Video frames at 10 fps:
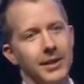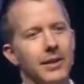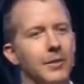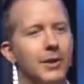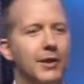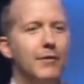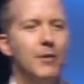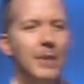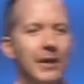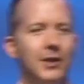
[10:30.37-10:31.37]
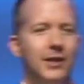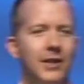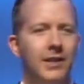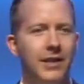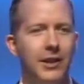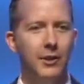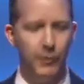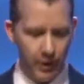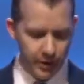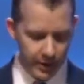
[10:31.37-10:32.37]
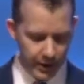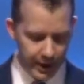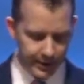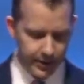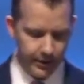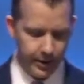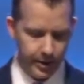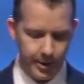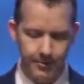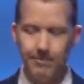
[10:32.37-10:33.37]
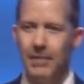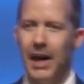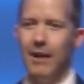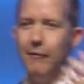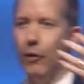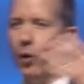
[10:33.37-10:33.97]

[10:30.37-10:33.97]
with information that you've learned in the last 2 years? I have 4